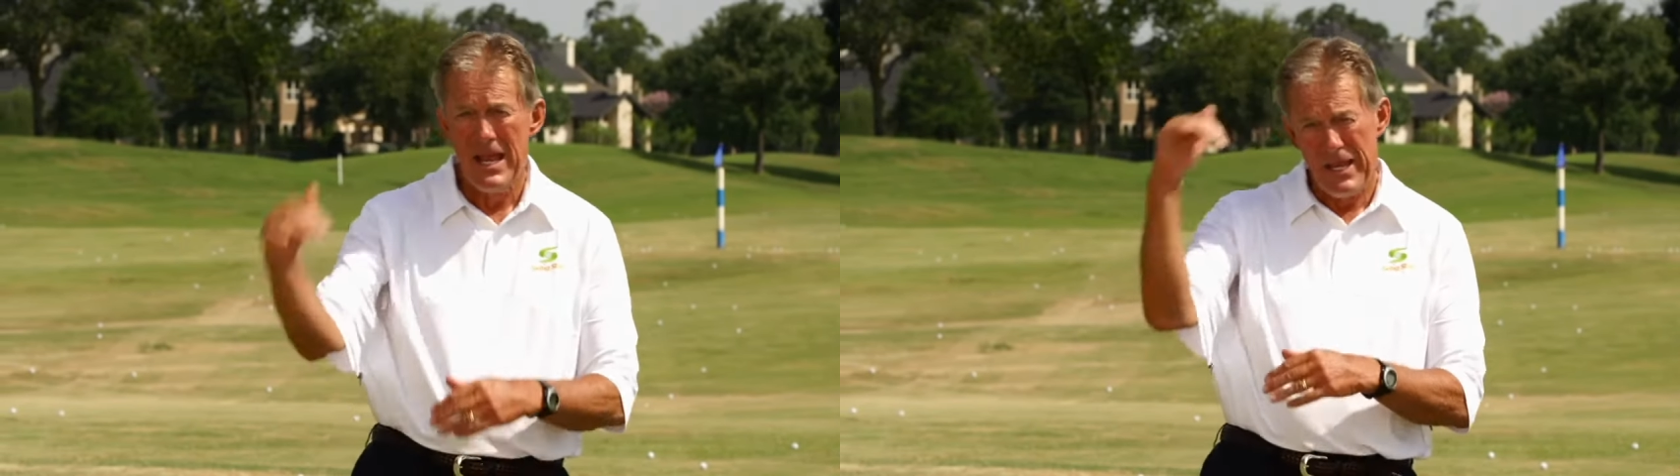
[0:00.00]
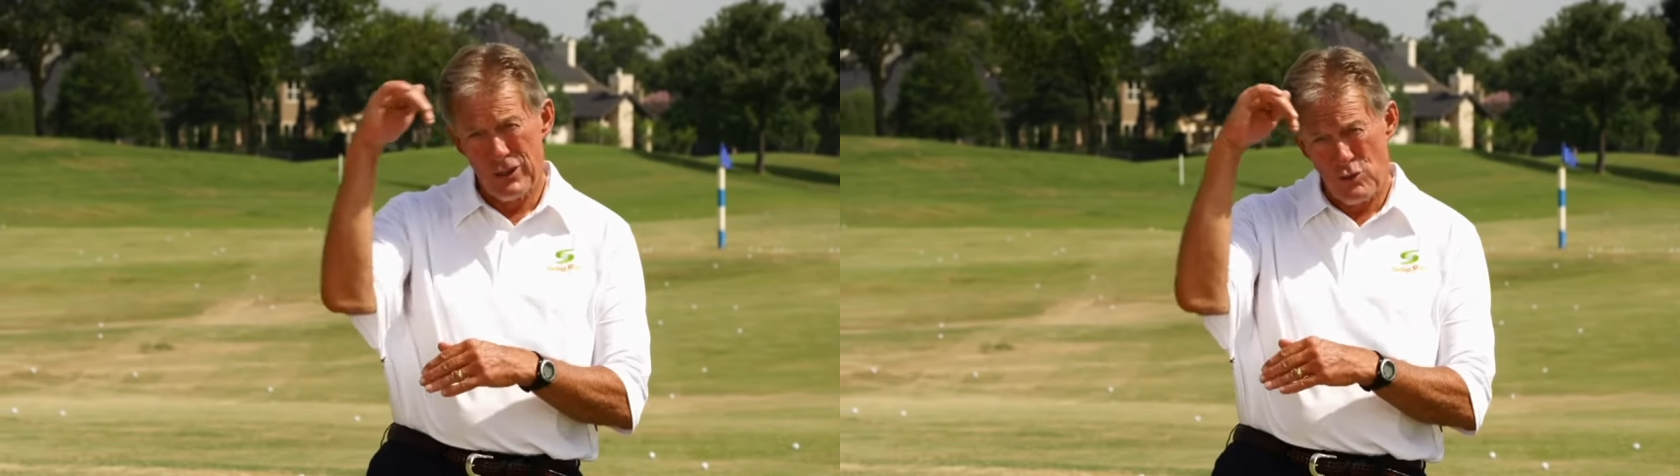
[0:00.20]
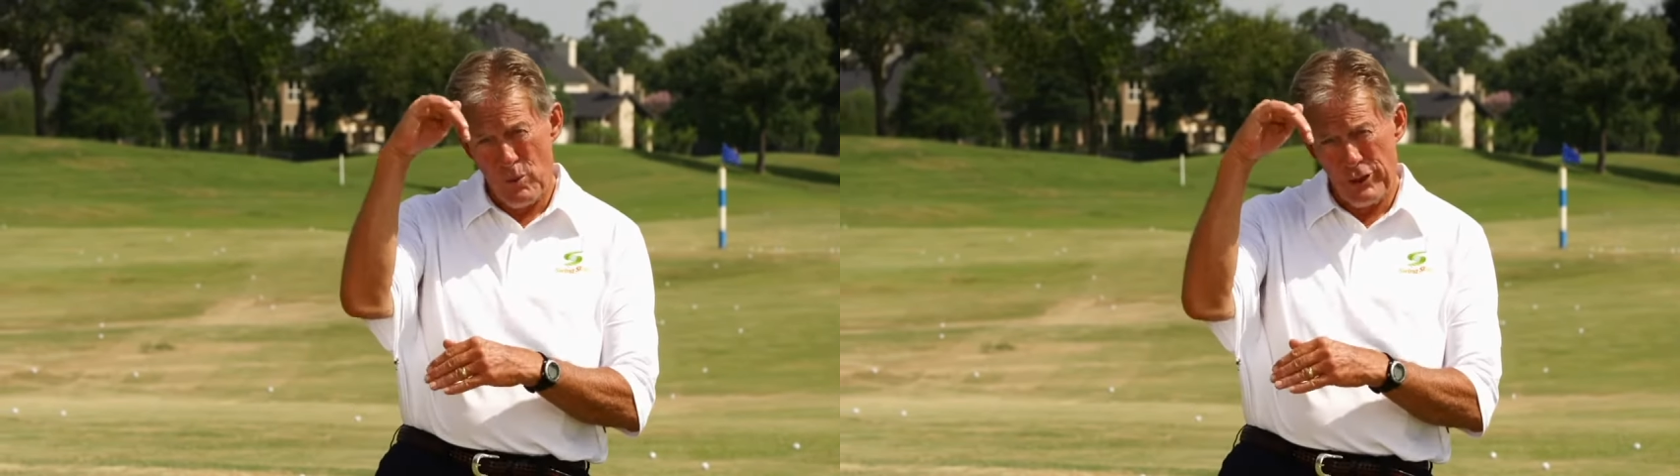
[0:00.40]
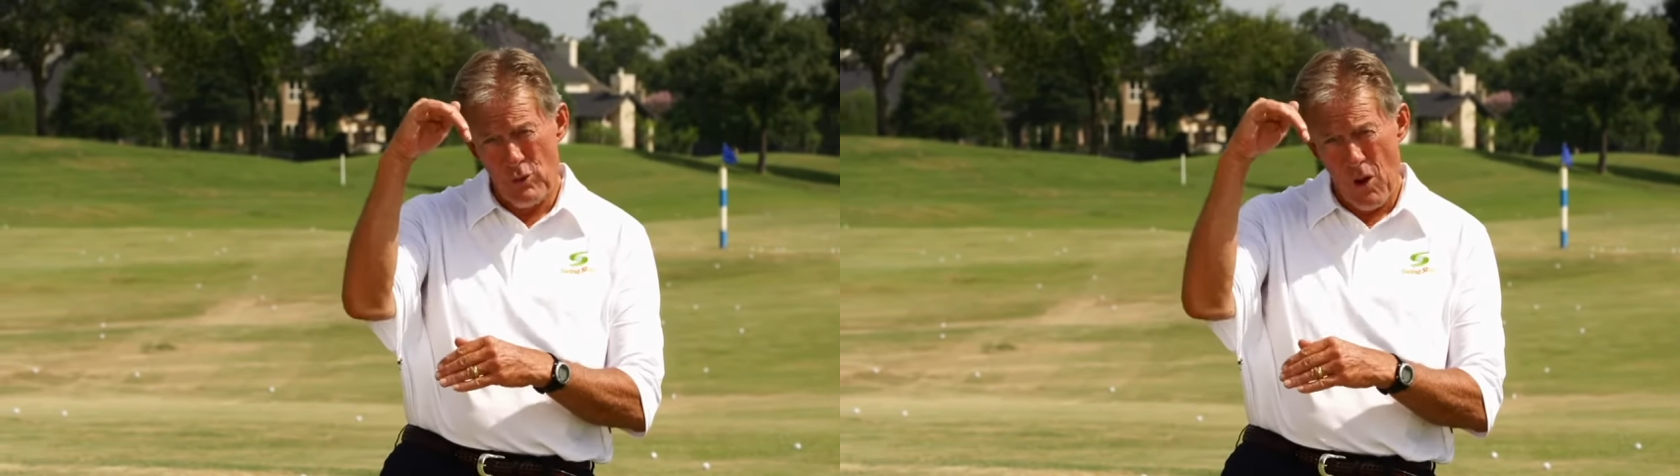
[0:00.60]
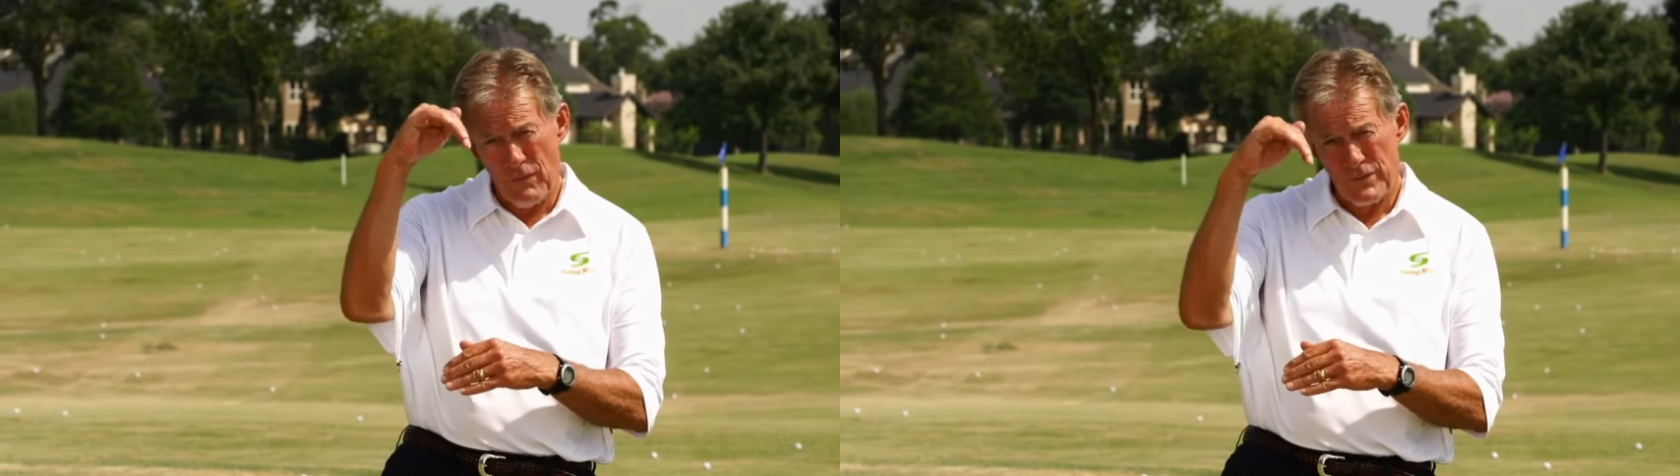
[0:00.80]
is when you
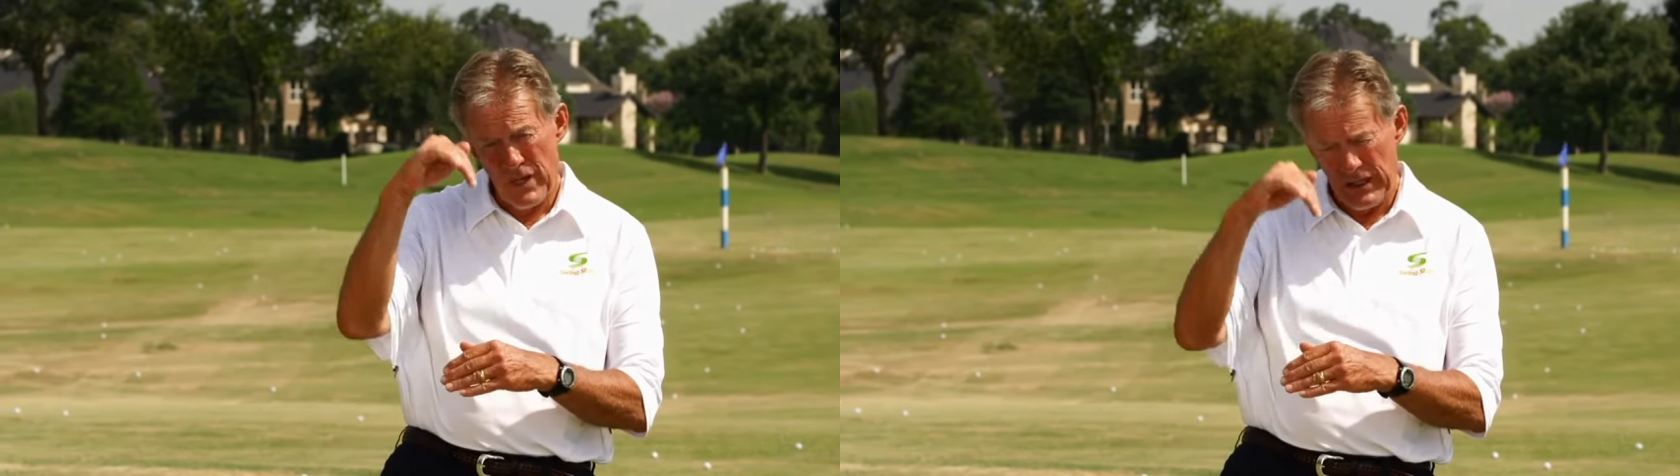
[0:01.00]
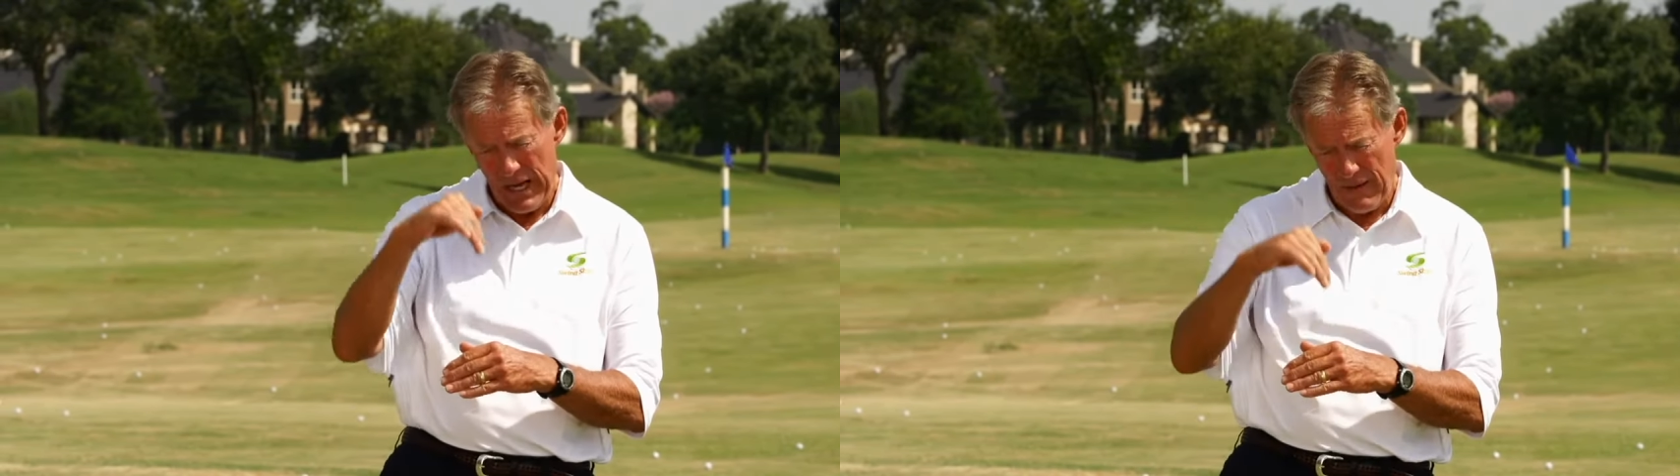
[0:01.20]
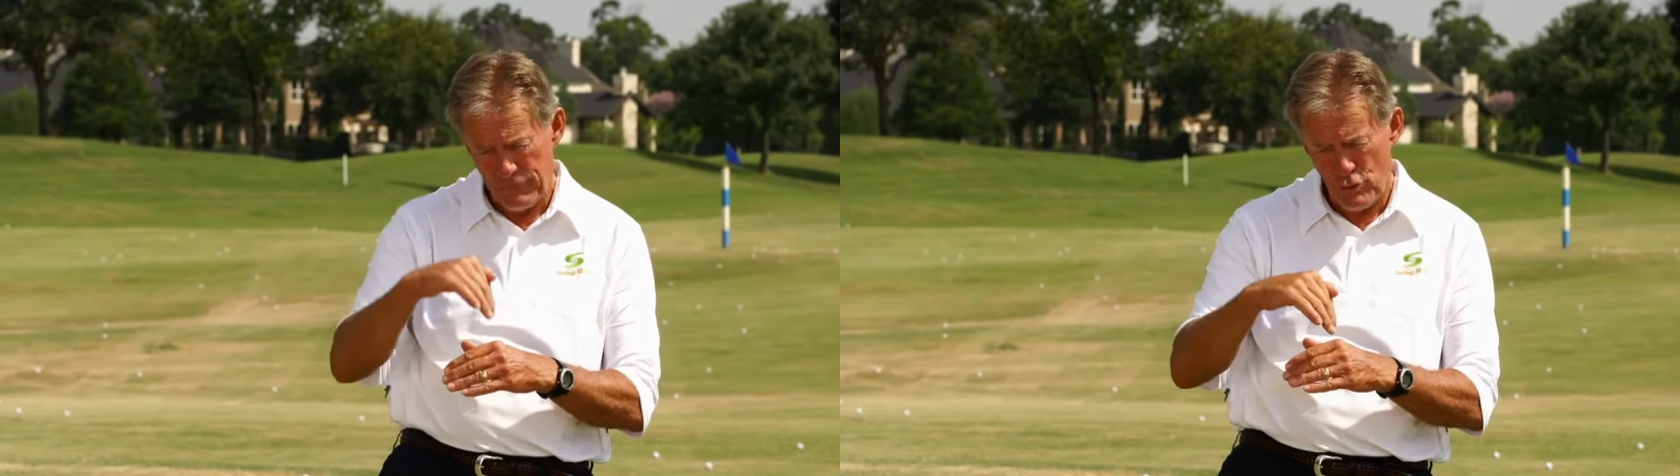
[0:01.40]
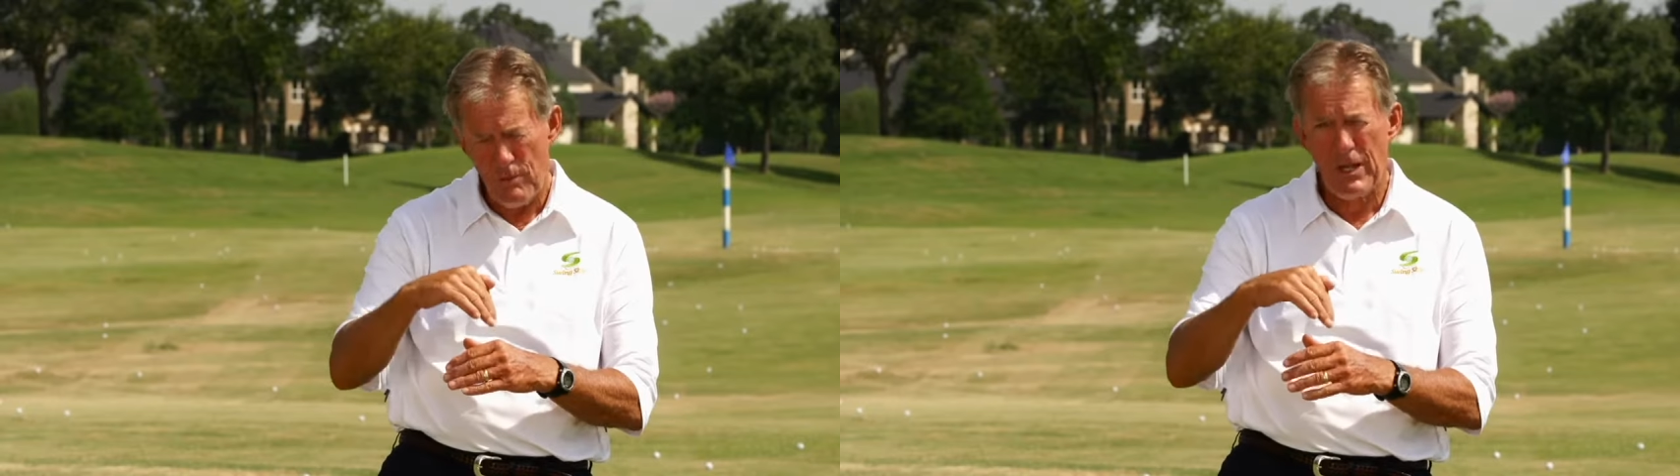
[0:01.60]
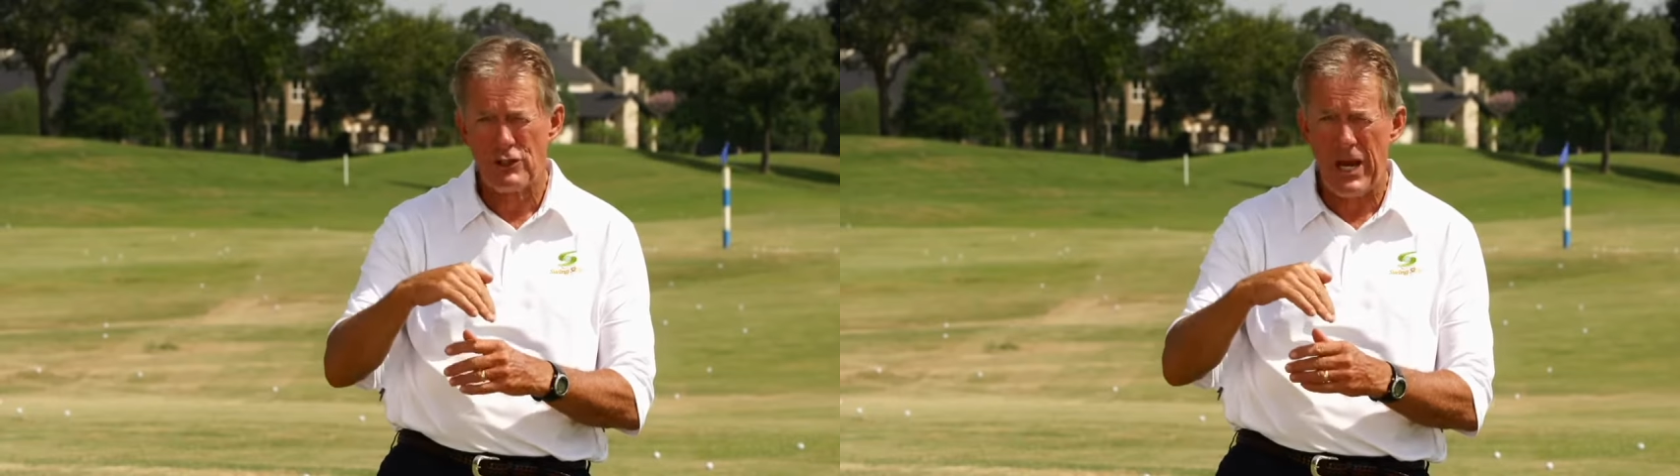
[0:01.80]
all of a sudden have too much